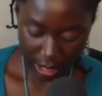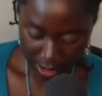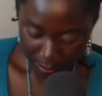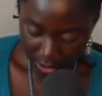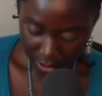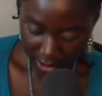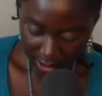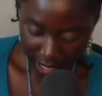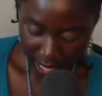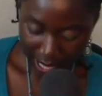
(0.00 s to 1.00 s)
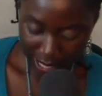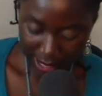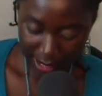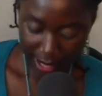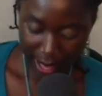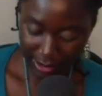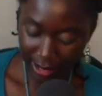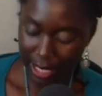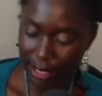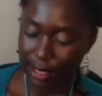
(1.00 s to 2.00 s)
Because I, as a
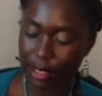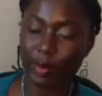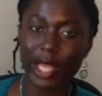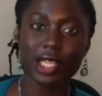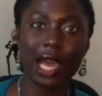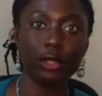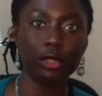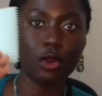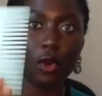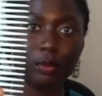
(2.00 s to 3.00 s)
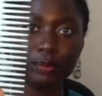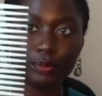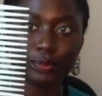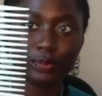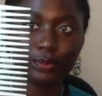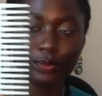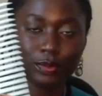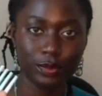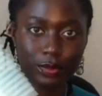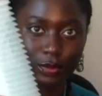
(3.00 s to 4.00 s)
kid, this is my childhood comb.
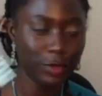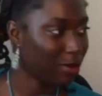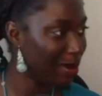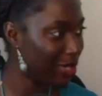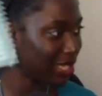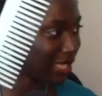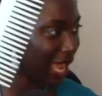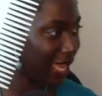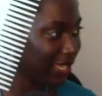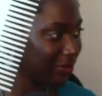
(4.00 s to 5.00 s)
Remember this guy?